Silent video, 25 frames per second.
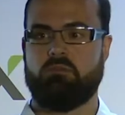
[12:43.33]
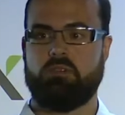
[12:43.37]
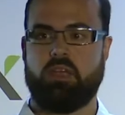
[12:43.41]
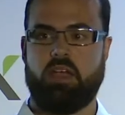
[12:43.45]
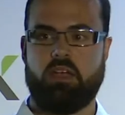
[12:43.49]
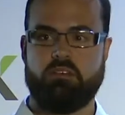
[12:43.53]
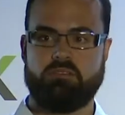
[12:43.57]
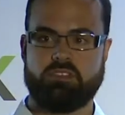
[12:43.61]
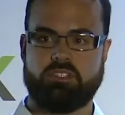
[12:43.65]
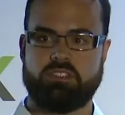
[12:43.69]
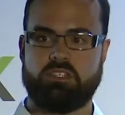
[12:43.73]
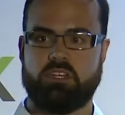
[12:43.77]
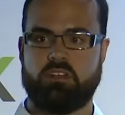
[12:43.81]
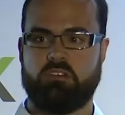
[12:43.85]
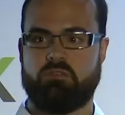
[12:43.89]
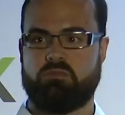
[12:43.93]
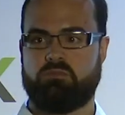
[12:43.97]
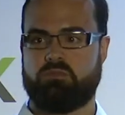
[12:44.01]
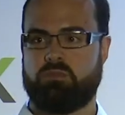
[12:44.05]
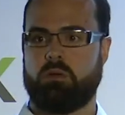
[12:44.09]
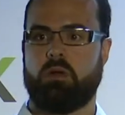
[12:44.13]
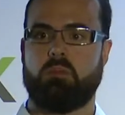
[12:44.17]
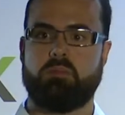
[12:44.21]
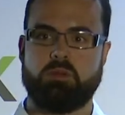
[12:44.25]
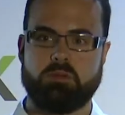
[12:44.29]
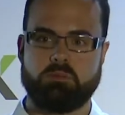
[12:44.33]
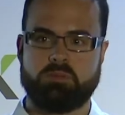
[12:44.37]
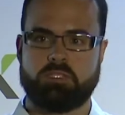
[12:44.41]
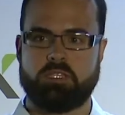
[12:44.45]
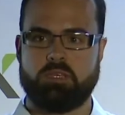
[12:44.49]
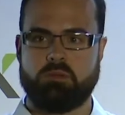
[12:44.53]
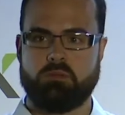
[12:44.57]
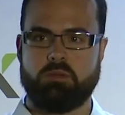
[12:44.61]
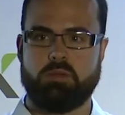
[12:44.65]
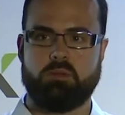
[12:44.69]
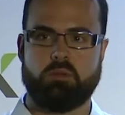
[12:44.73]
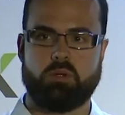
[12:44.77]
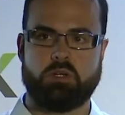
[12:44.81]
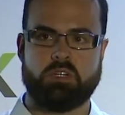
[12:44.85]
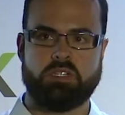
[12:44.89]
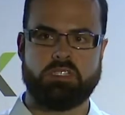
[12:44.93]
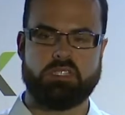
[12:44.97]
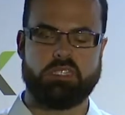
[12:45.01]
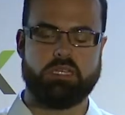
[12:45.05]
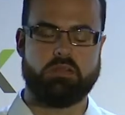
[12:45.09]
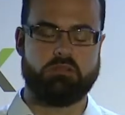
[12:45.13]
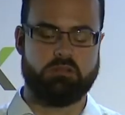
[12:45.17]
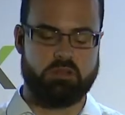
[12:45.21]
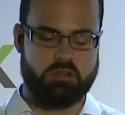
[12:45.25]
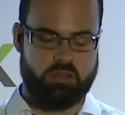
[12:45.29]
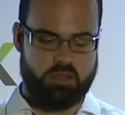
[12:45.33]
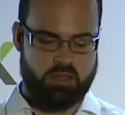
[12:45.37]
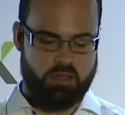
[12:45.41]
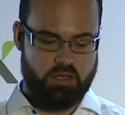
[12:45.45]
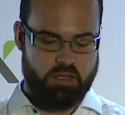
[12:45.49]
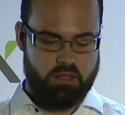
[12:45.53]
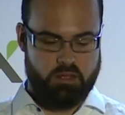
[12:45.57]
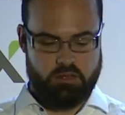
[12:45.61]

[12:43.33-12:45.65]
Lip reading: We have a set of problems that we want to deal with.